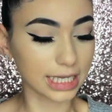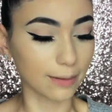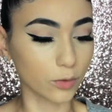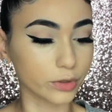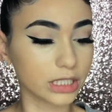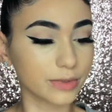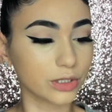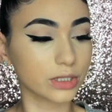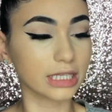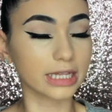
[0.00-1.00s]
and I'm going to be
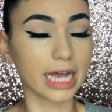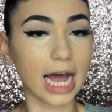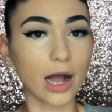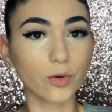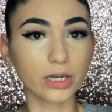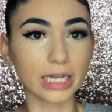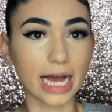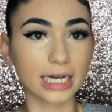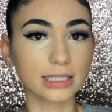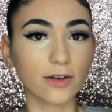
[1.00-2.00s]
using the
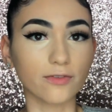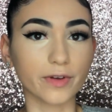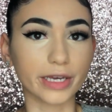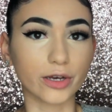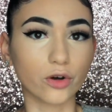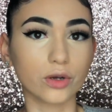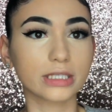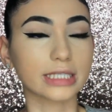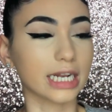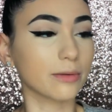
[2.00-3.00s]
Hourglass Veil
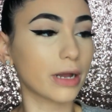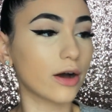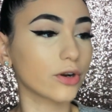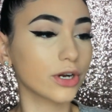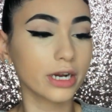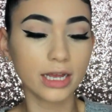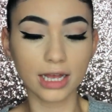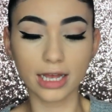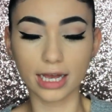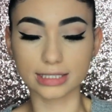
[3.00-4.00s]
setting powder,
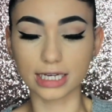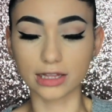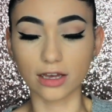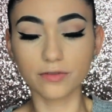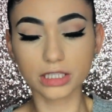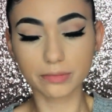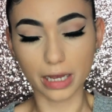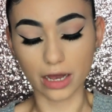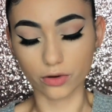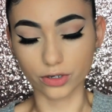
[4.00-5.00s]
and I love this
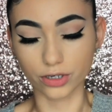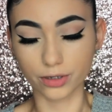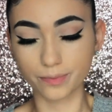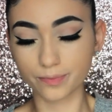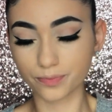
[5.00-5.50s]
powder.